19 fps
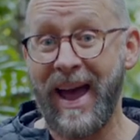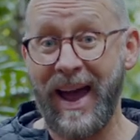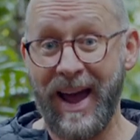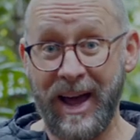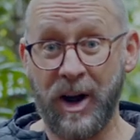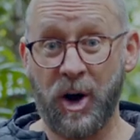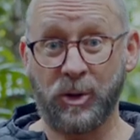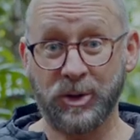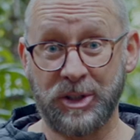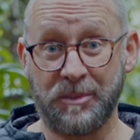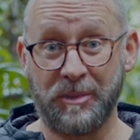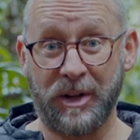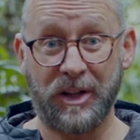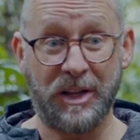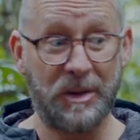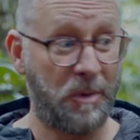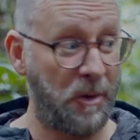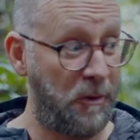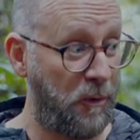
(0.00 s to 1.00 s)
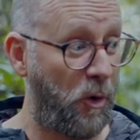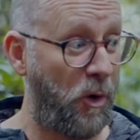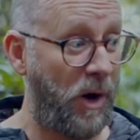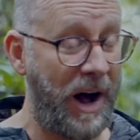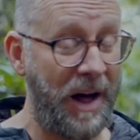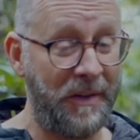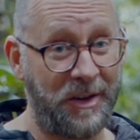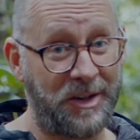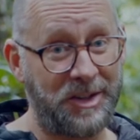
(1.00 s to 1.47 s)
and ultimately before
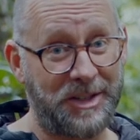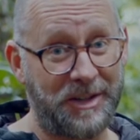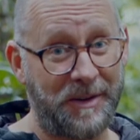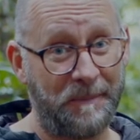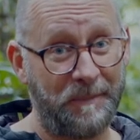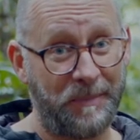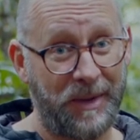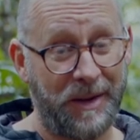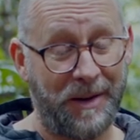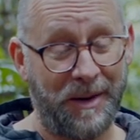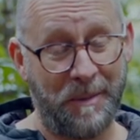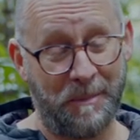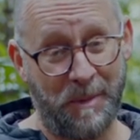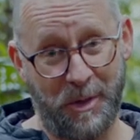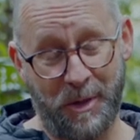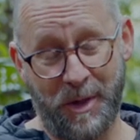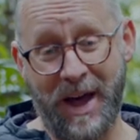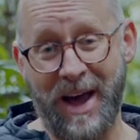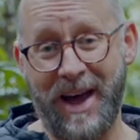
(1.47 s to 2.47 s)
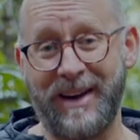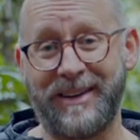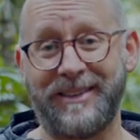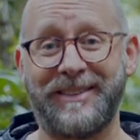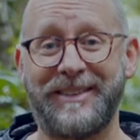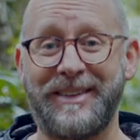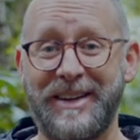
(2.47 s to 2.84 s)
others. But that